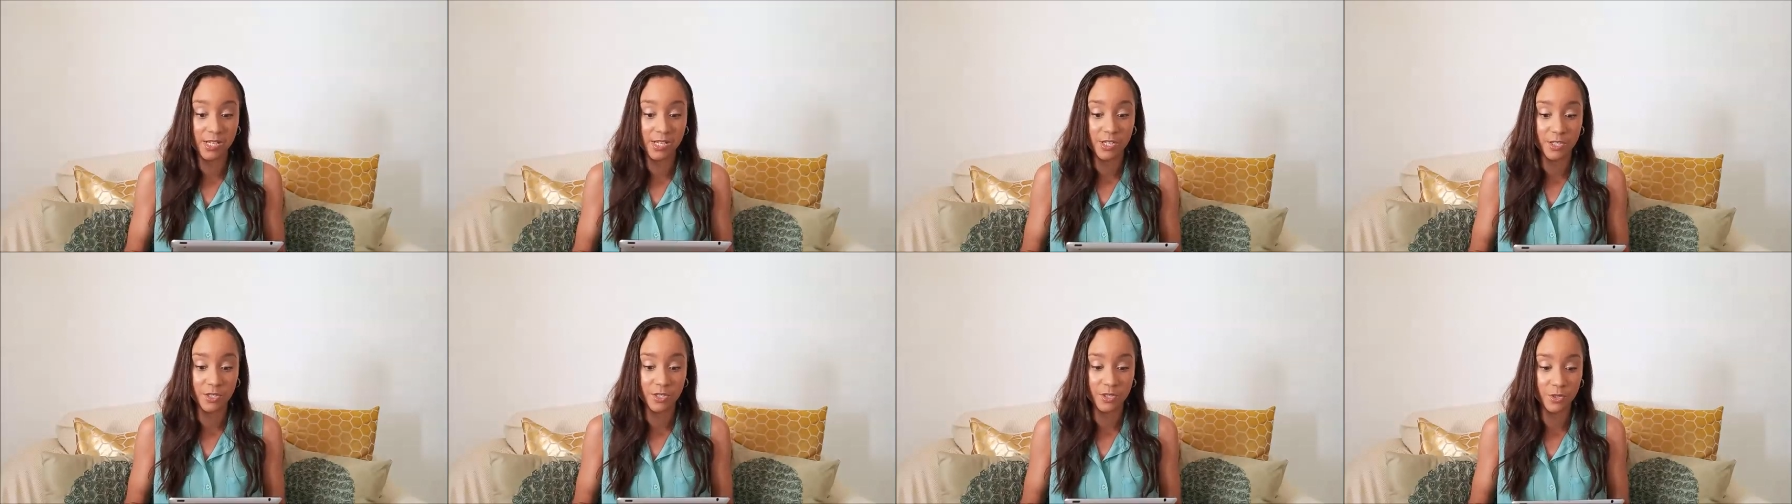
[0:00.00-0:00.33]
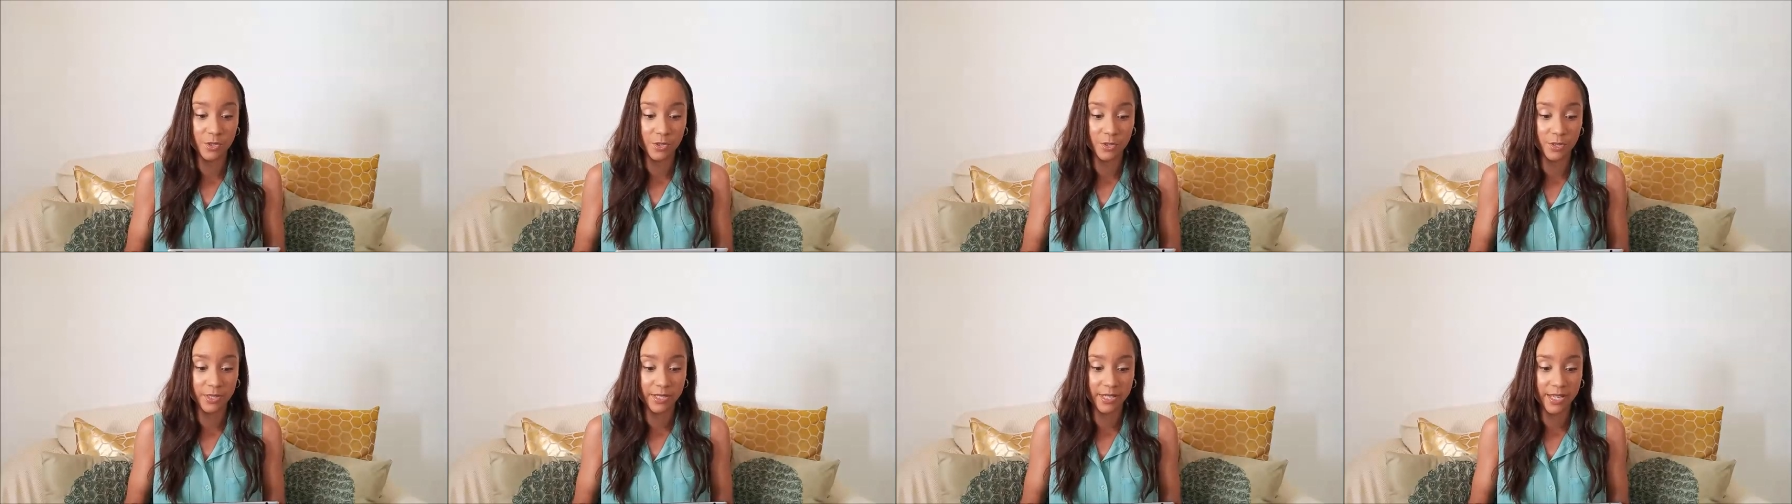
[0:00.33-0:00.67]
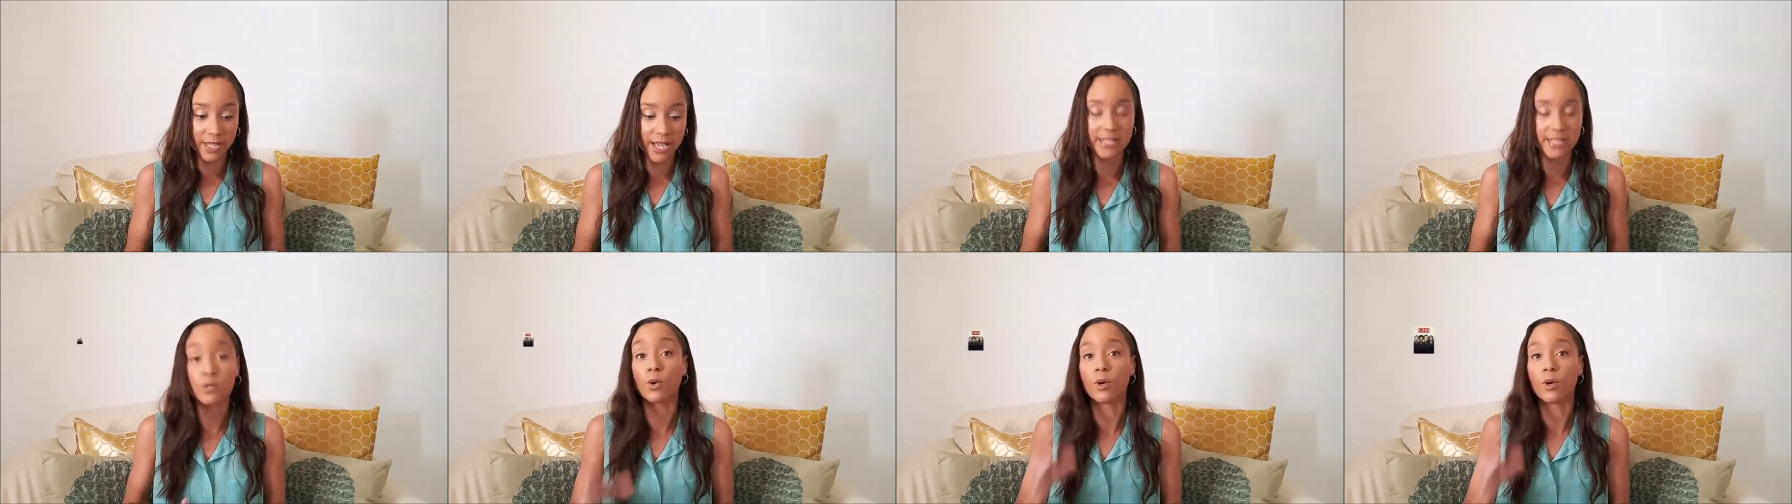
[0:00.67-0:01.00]
So
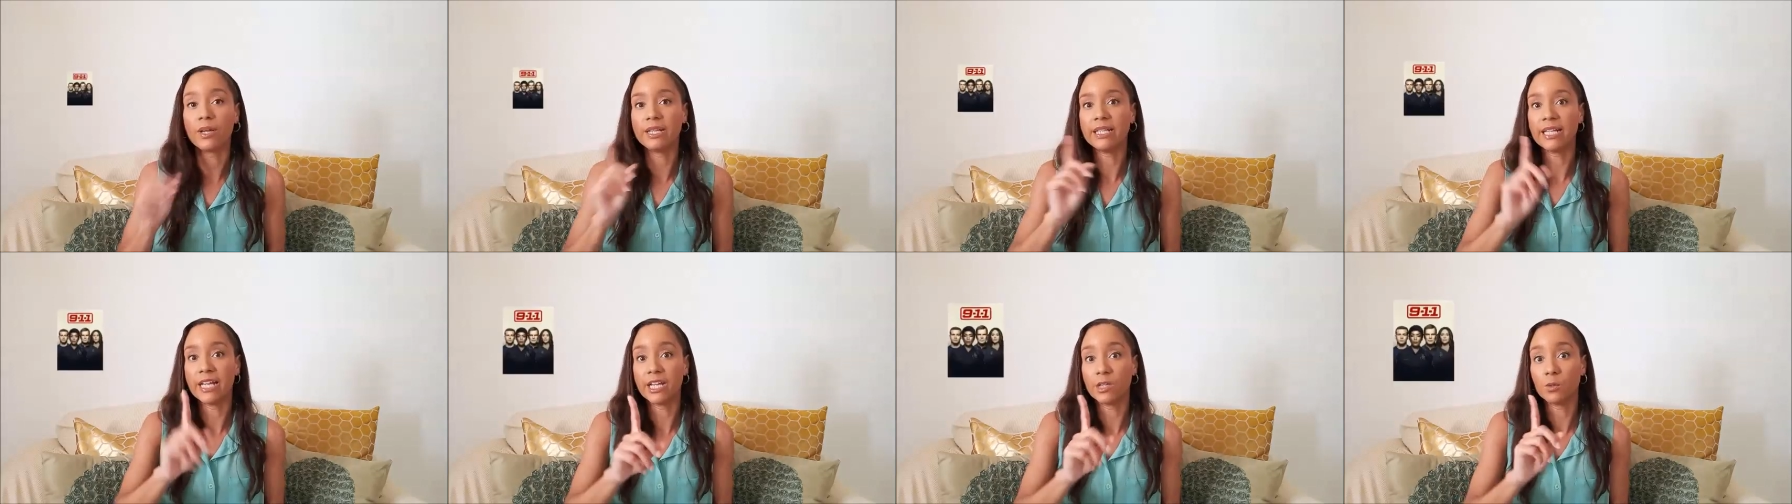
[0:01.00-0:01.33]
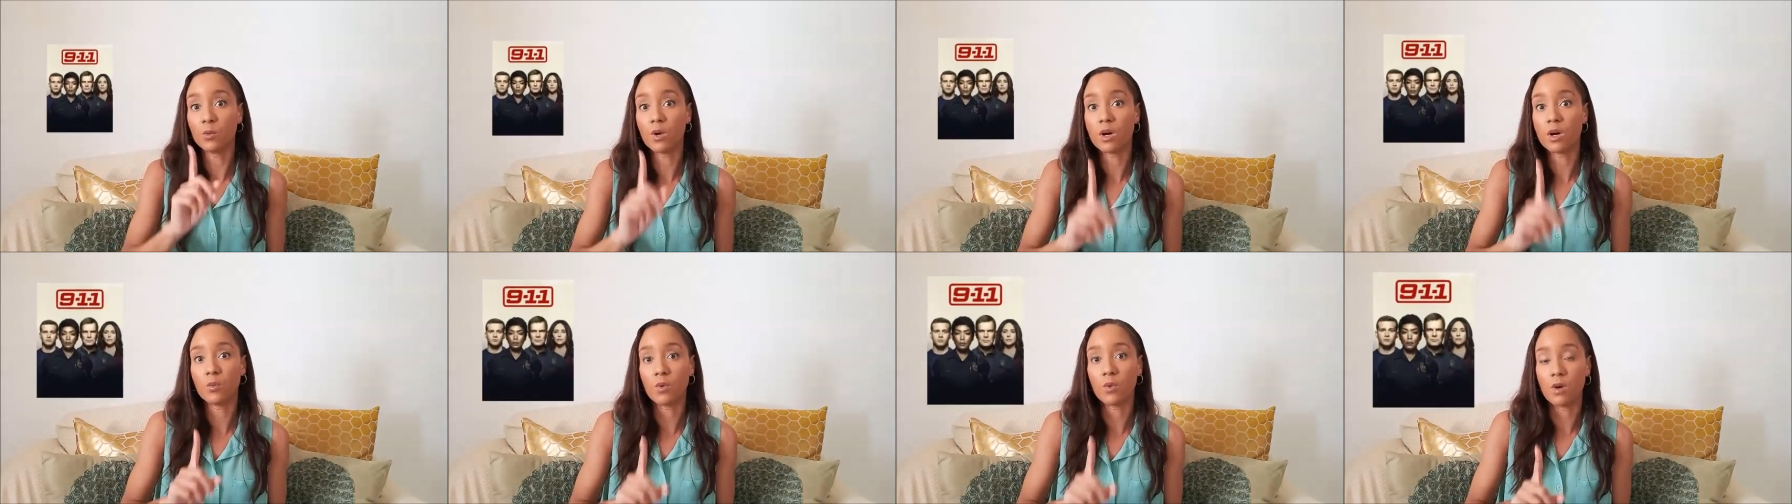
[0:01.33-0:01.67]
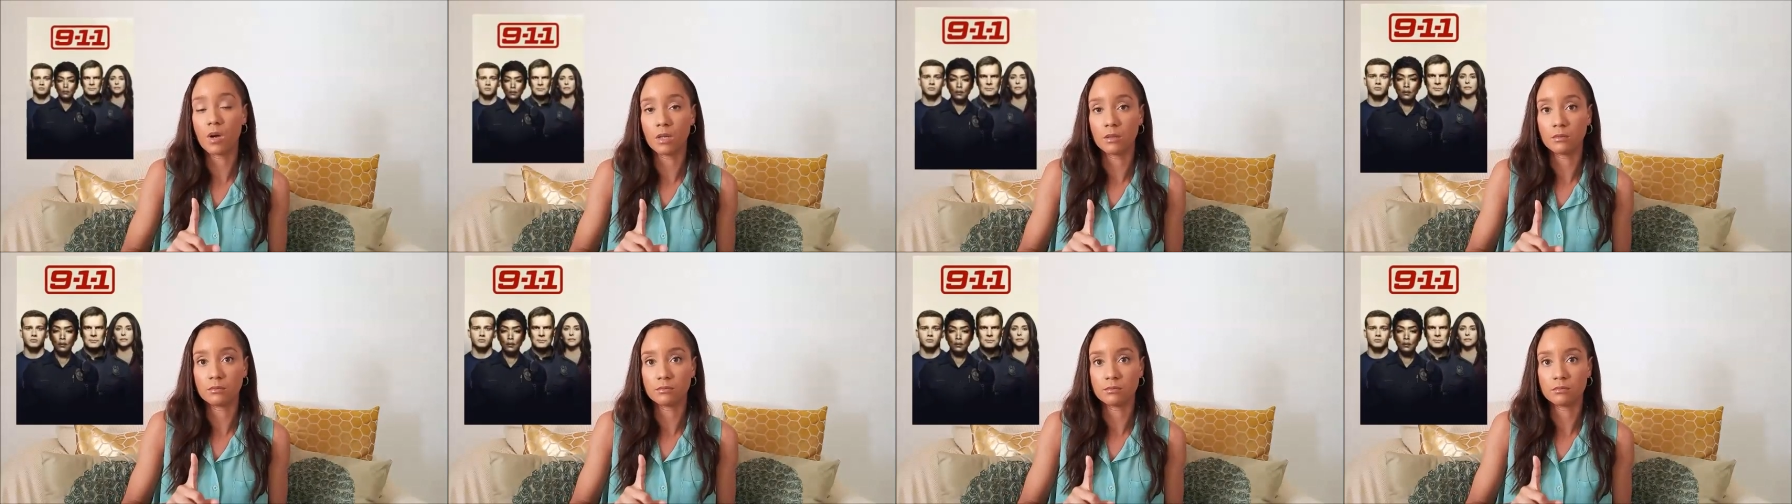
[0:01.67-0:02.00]
yes, oh, and nine one one.